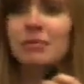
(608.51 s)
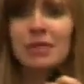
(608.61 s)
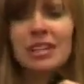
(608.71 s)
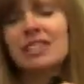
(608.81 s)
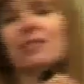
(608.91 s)

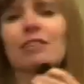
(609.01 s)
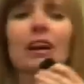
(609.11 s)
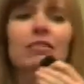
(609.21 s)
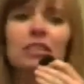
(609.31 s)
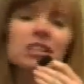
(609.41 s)
Because if you
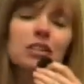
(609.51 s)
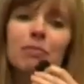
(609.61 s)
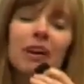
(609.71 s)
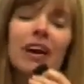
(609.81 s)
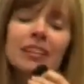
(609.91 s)
have just a
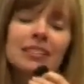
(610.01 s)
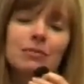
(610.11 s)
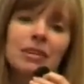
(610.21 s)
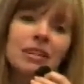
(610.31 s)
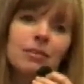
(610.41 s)
boss, I
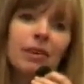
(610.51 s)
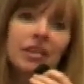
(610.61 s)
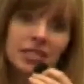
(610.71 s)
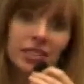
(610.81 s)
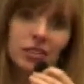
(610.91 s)
mean, the
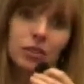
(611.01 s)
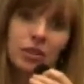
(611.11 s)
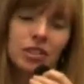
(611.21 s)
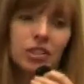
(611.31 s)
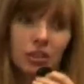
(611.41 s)
boss tells you
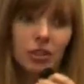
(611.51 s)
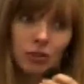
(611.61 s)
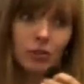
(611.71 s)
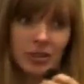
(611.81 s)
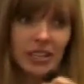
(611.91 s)
what to do, and you
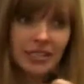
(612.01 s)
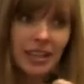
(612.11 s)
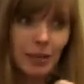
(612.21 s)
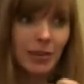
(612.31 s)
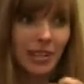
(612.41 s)
do what they
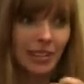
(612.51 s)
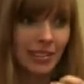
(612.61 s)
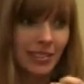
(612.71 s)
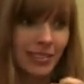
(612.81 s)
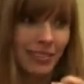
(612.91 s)
say
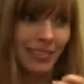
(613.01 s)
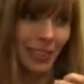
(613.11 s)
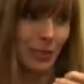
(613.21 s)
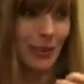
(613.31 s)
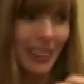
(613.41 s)
because
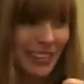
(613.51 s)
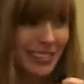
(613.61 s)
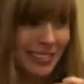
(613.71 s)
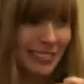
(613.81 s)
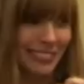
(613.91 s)
they're the
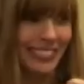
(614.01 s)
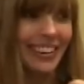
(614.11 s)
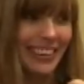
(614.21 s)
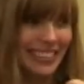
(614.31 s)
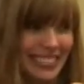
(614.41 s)
boss,
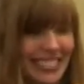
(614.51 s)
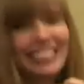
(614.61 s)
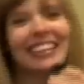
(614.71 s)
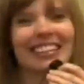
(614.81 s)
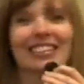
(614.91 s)
right?
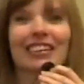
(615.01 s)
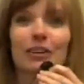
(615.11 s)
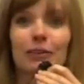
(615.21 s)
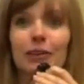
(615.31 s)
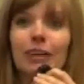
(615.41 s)
Okay,
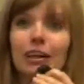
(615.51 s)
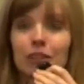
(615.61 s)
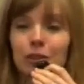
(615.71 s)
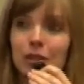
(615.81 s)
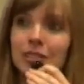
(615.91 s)
well, if I don't
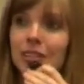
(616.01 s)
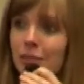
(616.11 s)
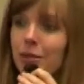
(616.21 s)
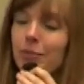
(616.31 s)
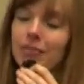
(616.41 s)
do what he says, I'm
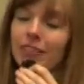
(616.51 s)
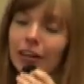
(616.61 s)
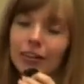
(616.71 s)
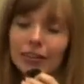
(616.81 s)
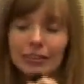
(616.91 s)
going to be
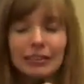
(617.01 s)
fired.